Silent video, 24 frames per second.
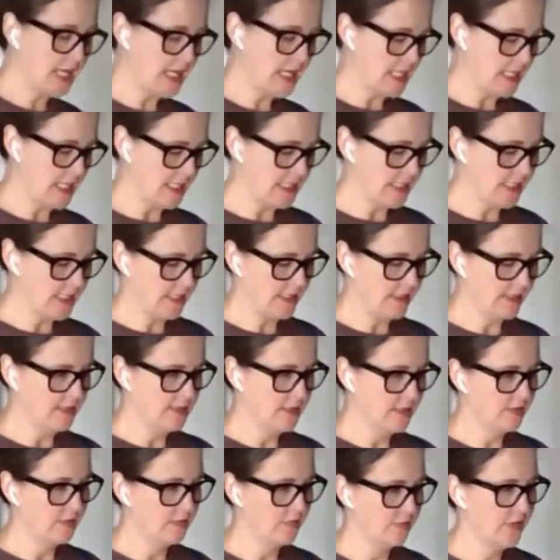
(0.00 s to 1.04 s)
heat,
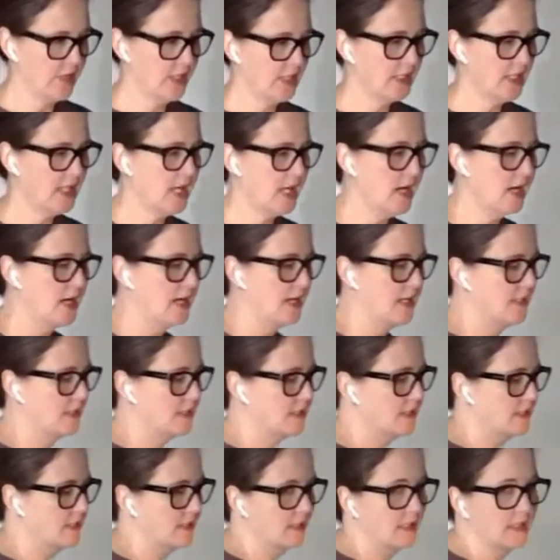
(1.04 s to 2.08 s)
fairly hot,
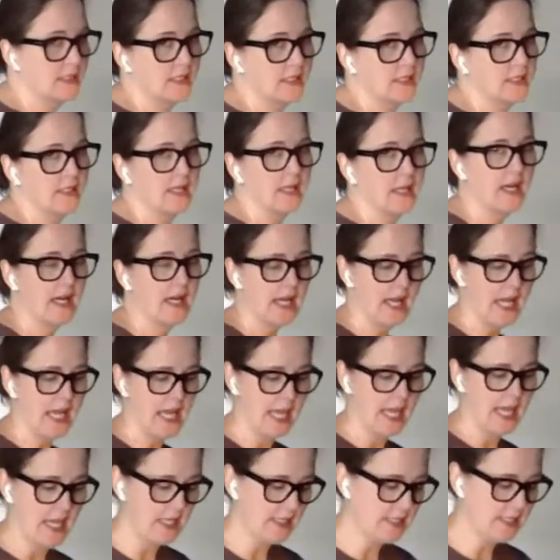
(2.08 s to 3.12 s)

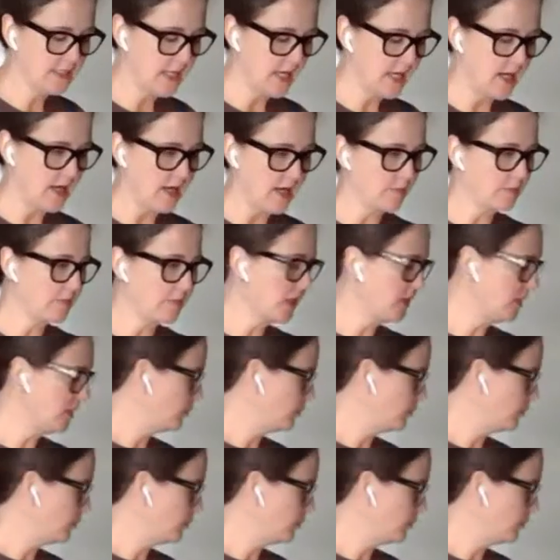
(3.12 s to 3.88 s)
and I'm going